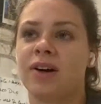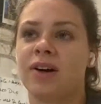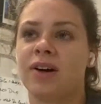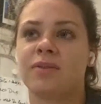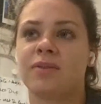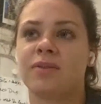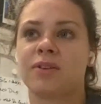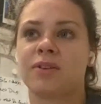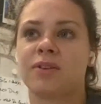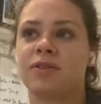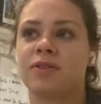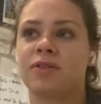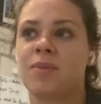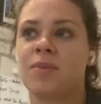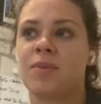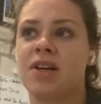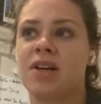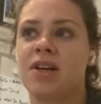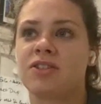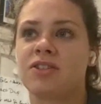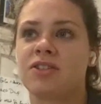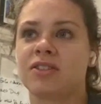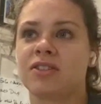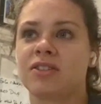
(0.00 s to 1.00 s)
I suppose for
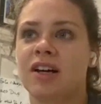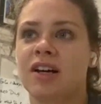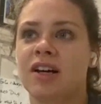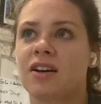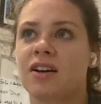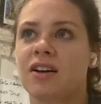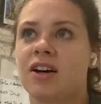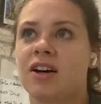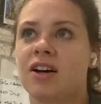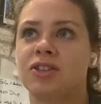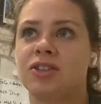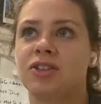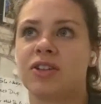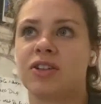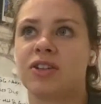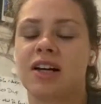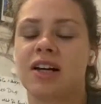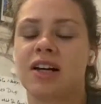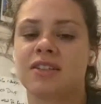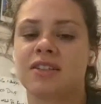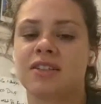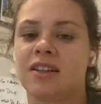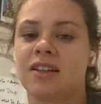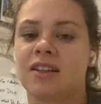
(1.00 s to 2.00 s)
me, just that
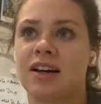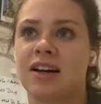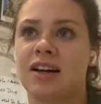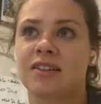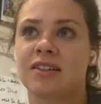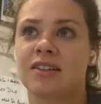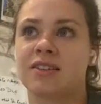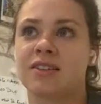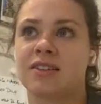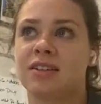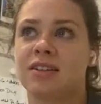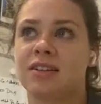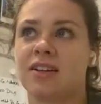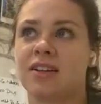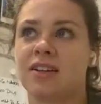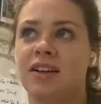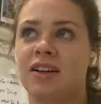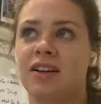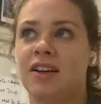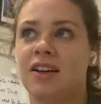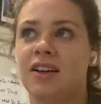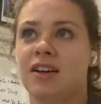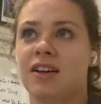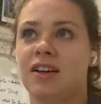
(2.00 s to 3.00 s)
contrast, and that,
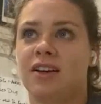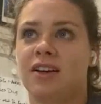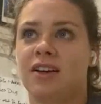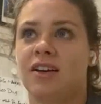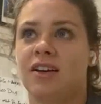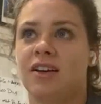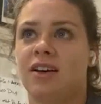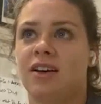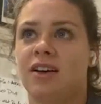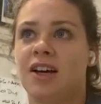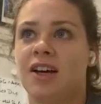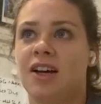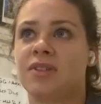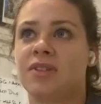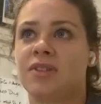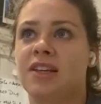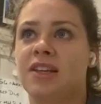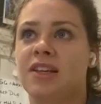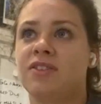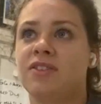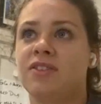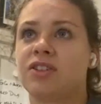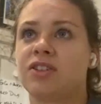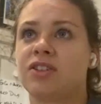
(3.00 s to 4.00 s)
I
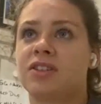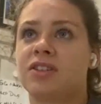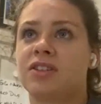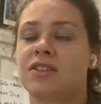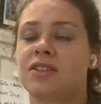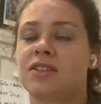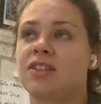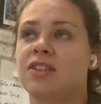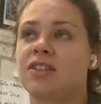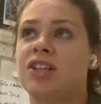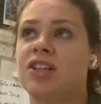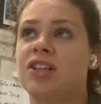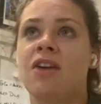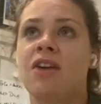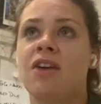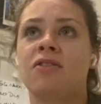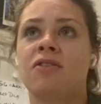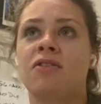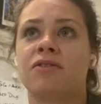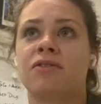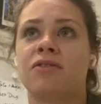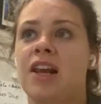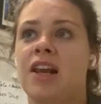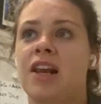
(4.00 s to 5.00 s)
suppose, even just the
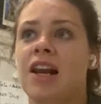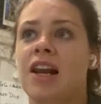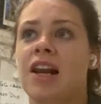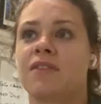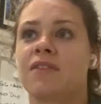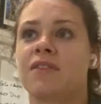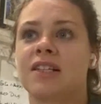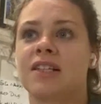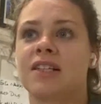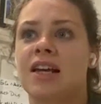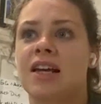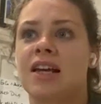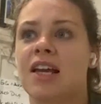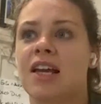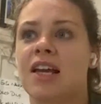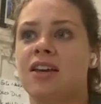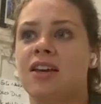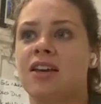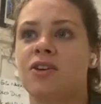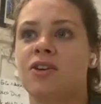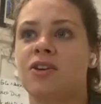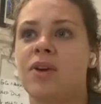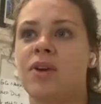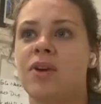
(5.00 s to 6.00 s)
general feeling of that
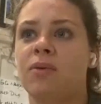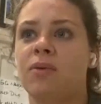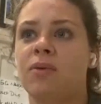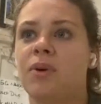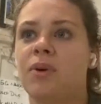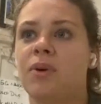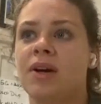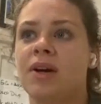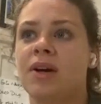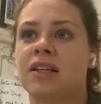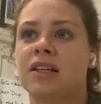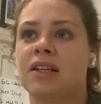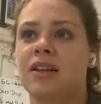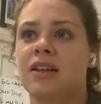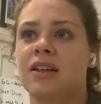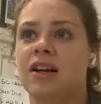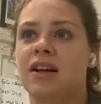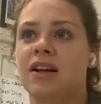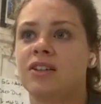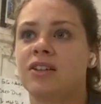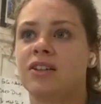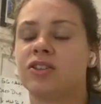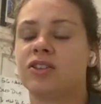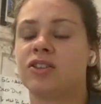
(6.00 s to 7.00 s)
day. We went in
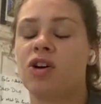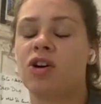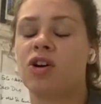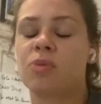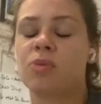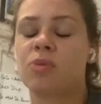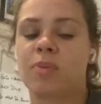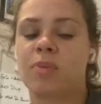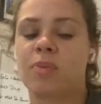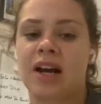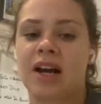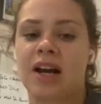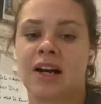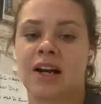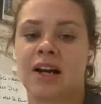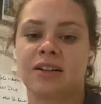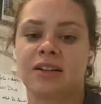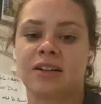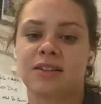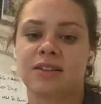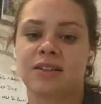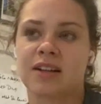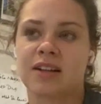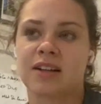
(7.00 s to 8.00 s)
there so
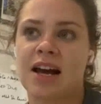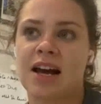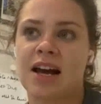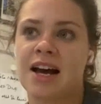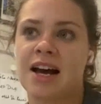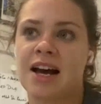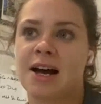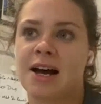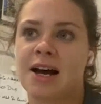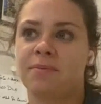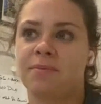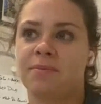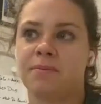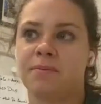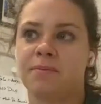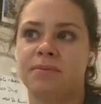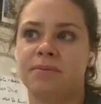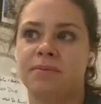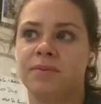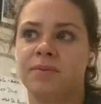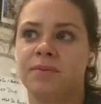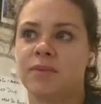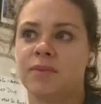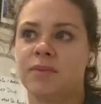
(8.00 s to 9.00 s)
prepared.
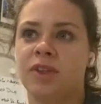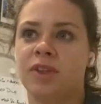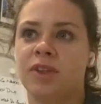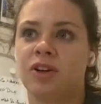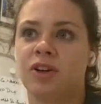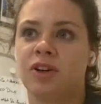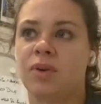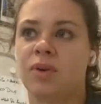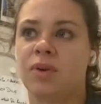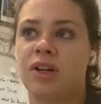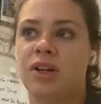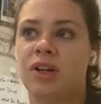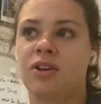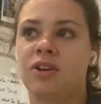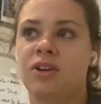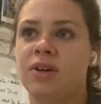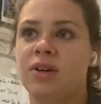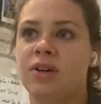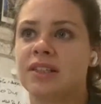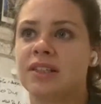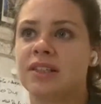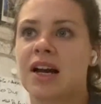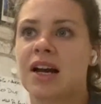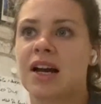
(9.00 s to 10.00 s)
We
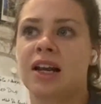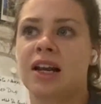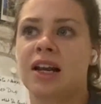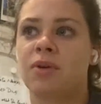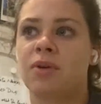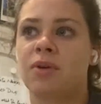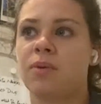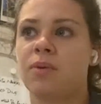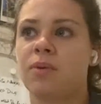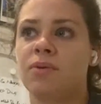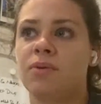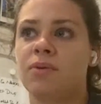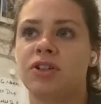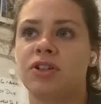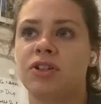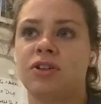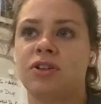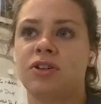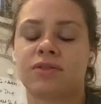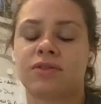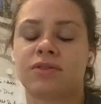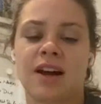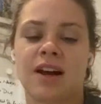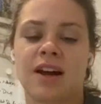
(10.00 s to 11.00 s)
knew exactly what we would
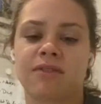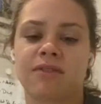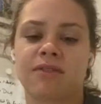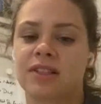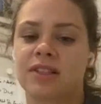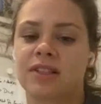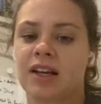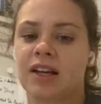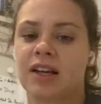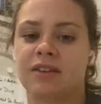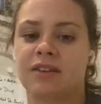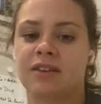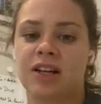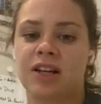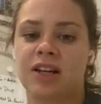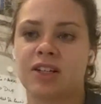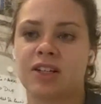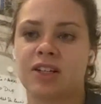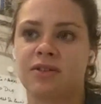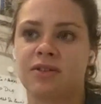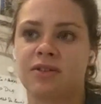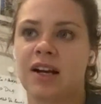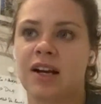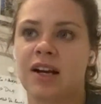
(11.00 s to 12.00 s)
do for every single
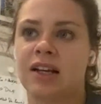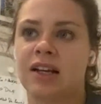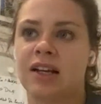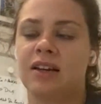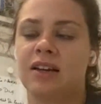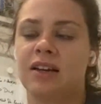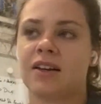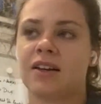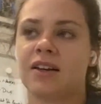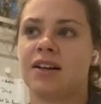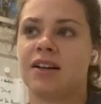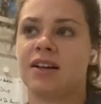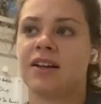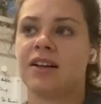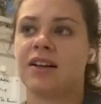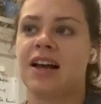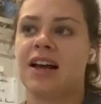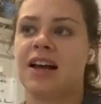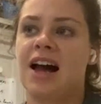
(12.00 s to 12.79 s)
eventuality.